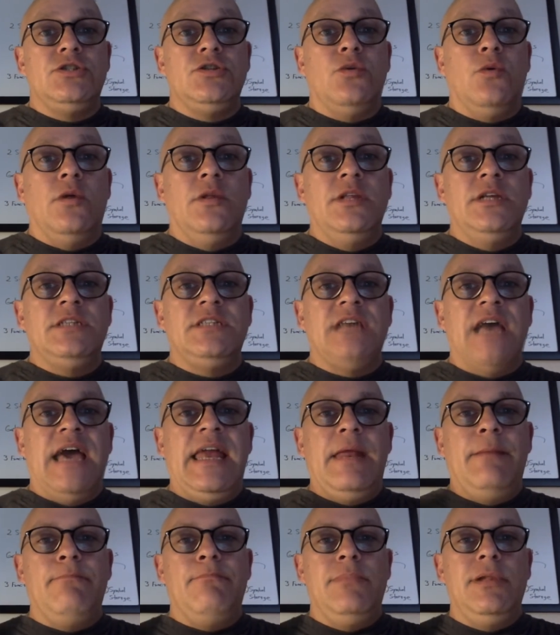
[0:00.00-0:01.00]
So on this
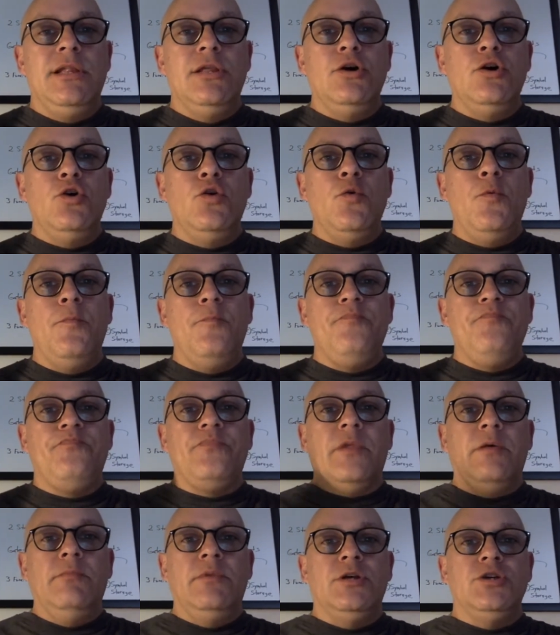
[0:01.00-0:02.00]
side in blue,
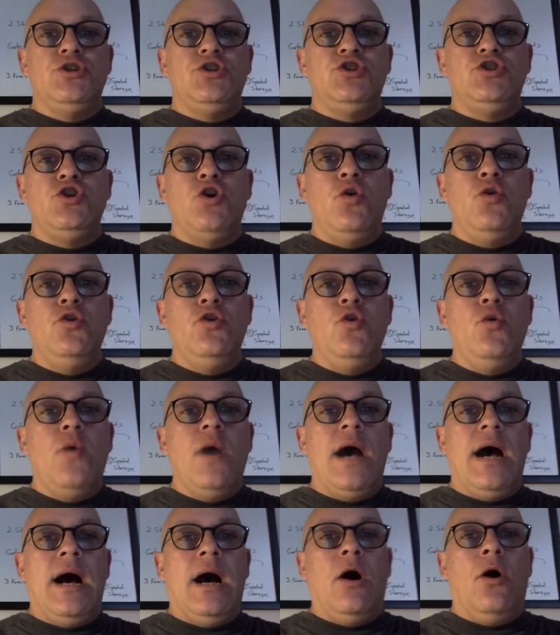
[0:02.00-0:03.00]
I'm going to show you
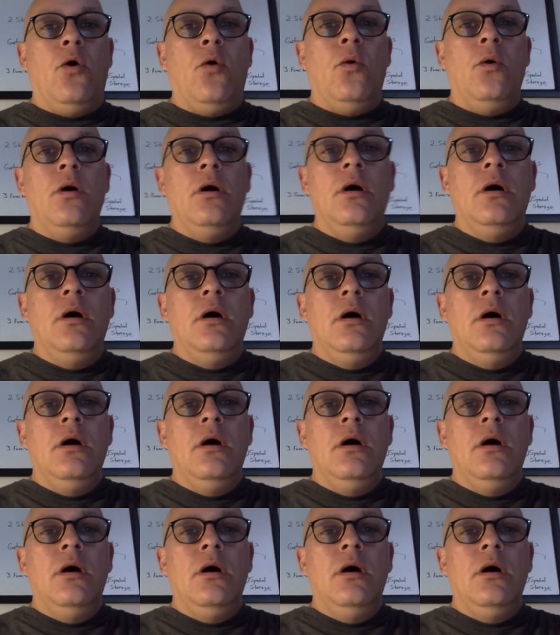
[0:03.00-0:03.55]
how